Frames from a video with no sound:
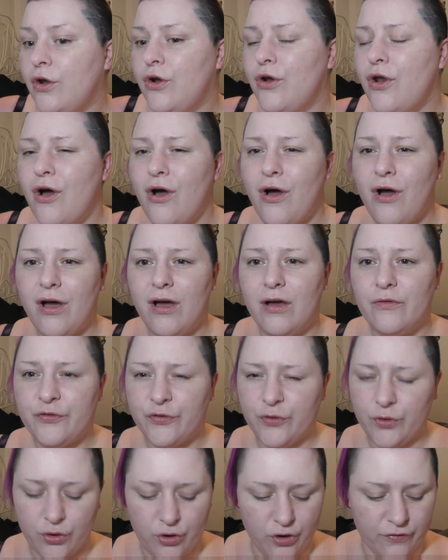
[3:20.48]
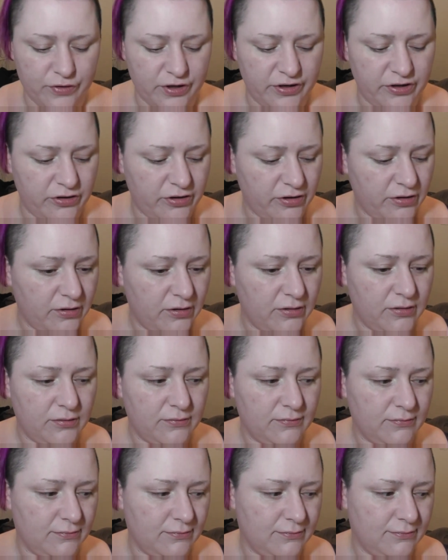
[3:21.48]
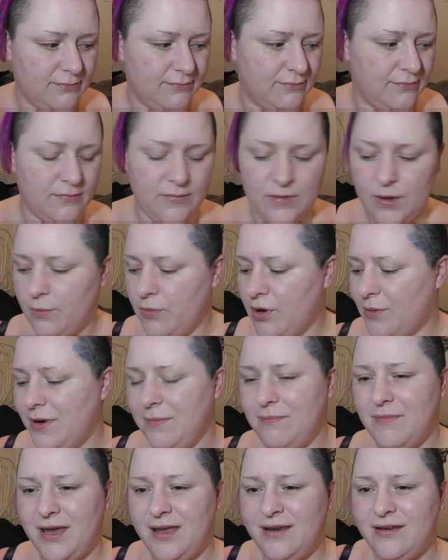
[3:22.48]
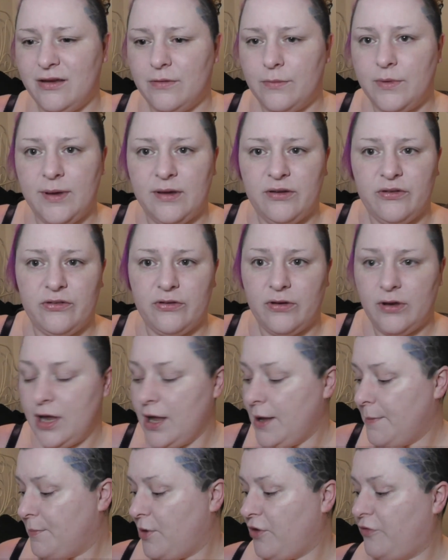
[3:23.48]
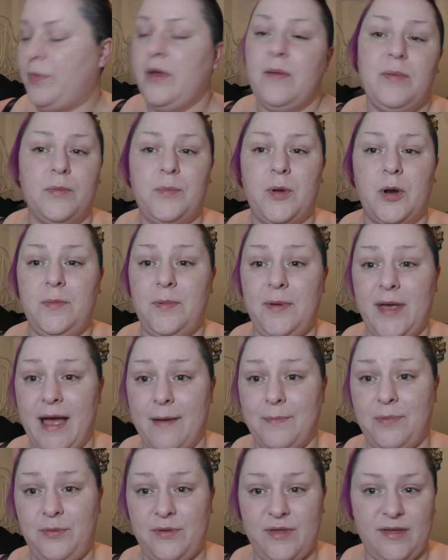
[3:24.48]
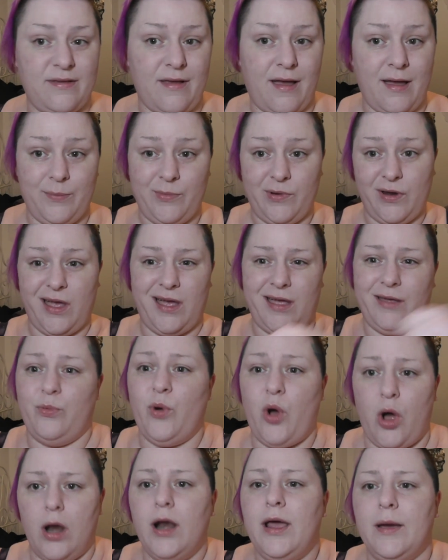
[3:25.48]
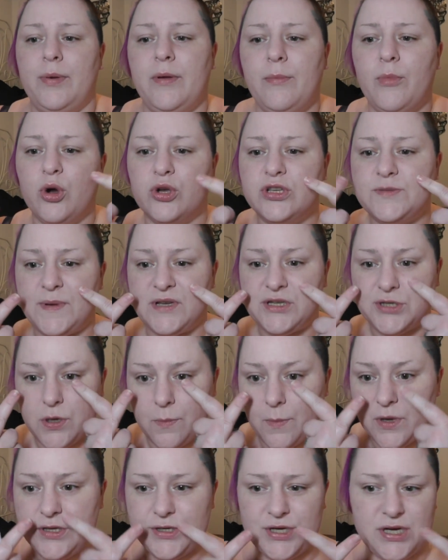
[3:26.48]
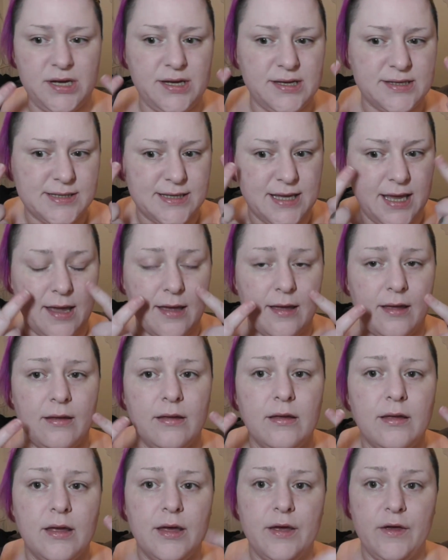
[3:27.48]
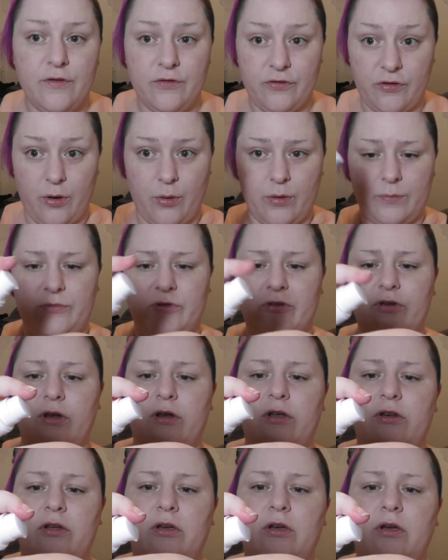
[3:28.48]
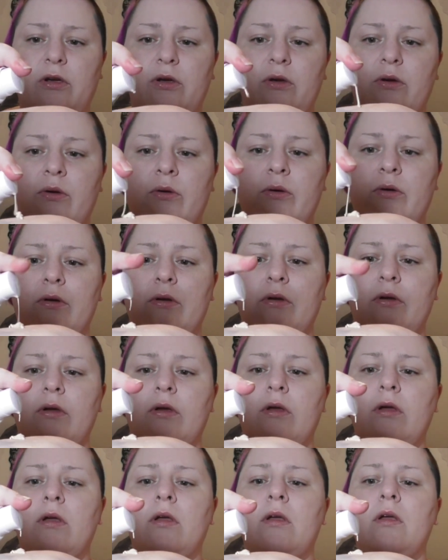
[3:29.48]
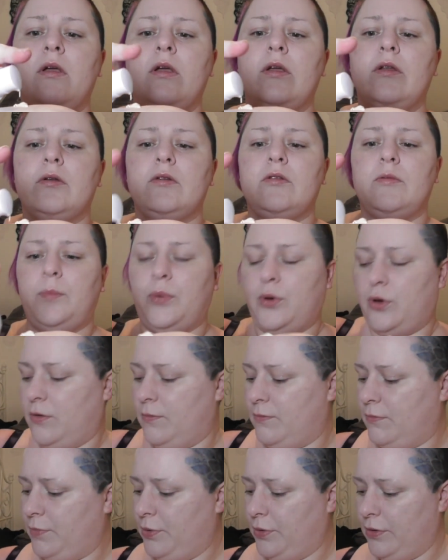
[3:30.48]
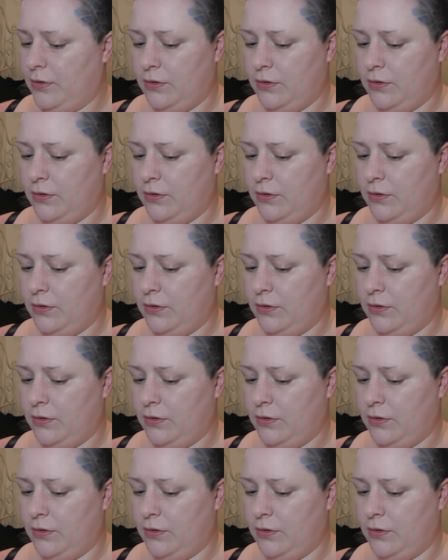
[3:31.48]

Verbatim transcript: Not full coverage, probably medium-ish. Most people will probably be happy with this, and I want a little bit more, especially on my cheeks here. So I'm just going to do another pump.